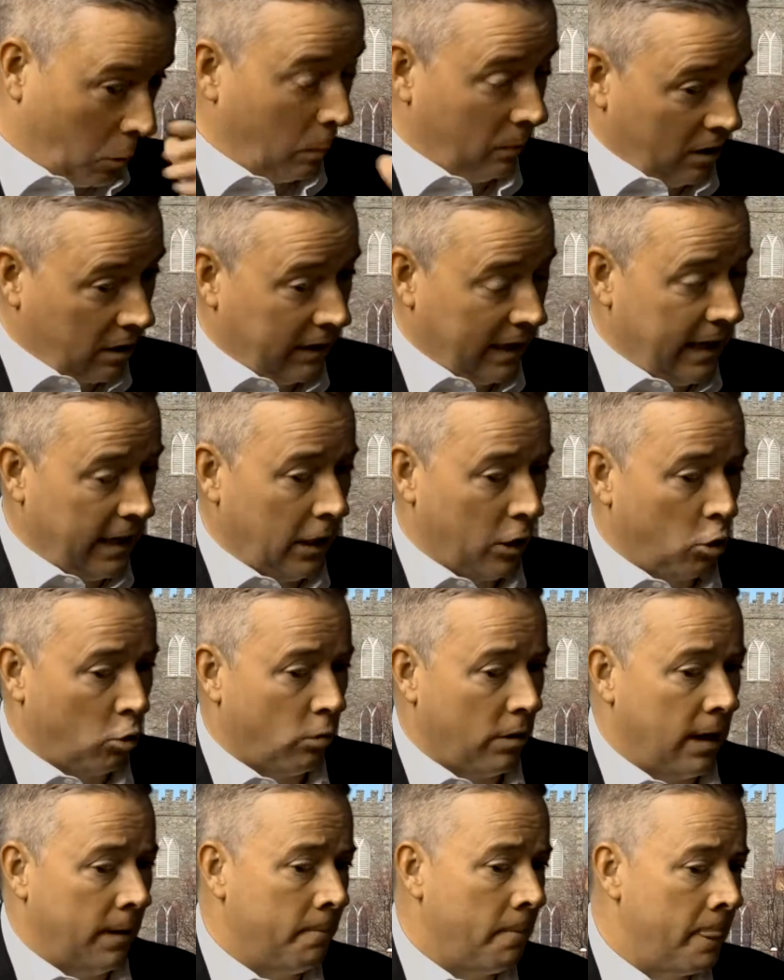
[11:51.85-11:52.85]
clean and
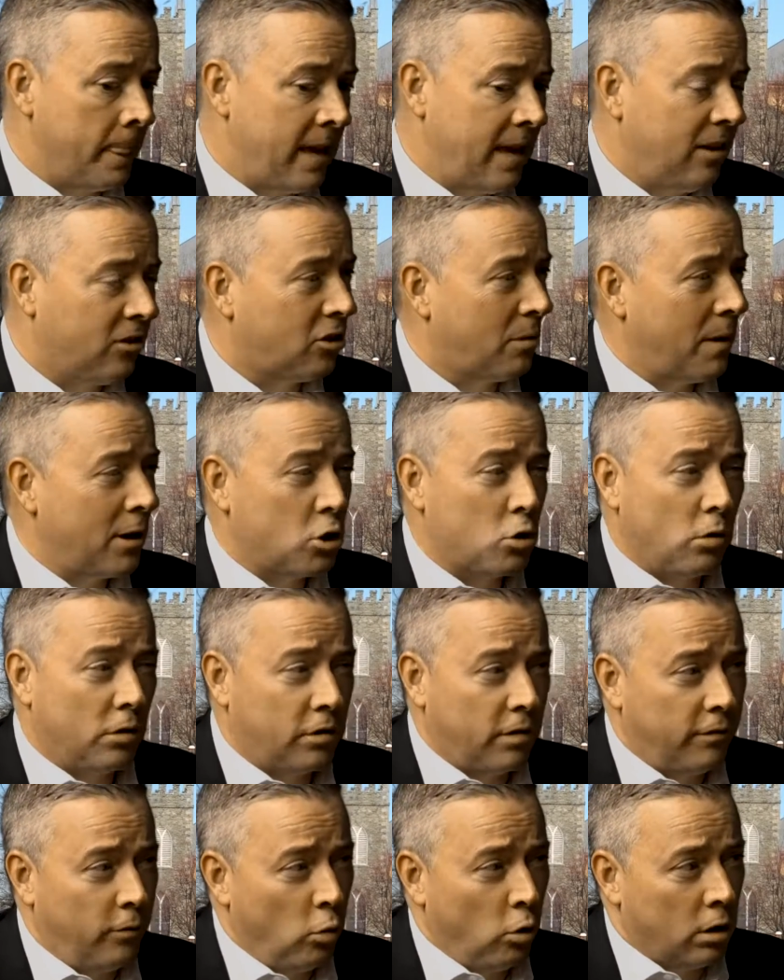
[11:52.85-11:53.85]
green is to make sure it's
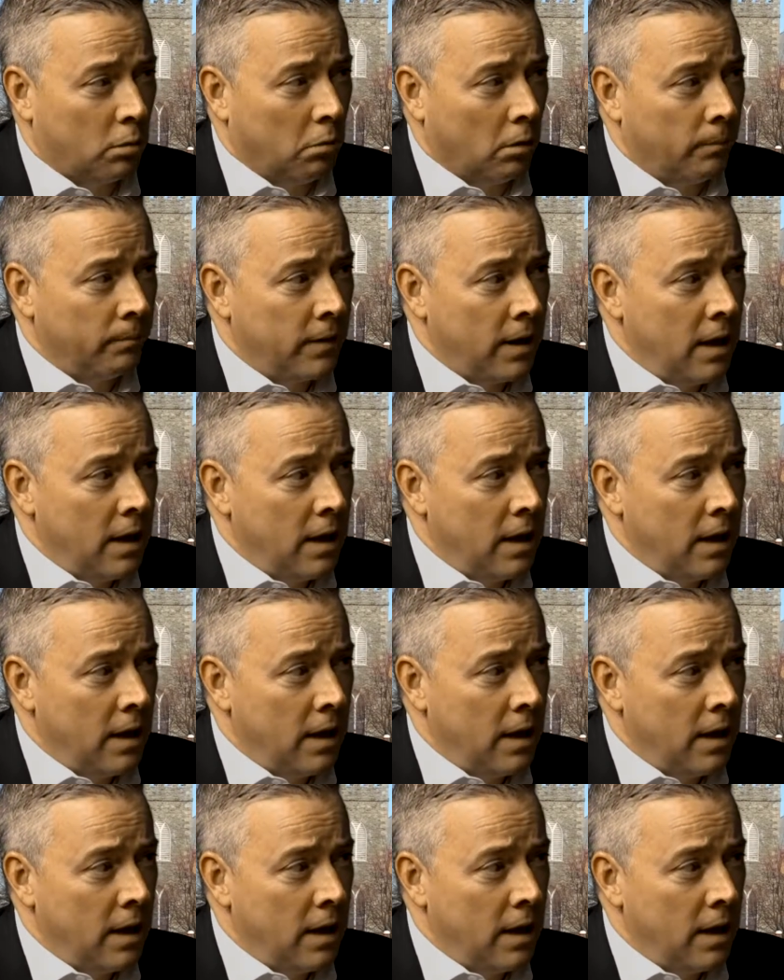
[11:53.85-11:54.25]
affordable.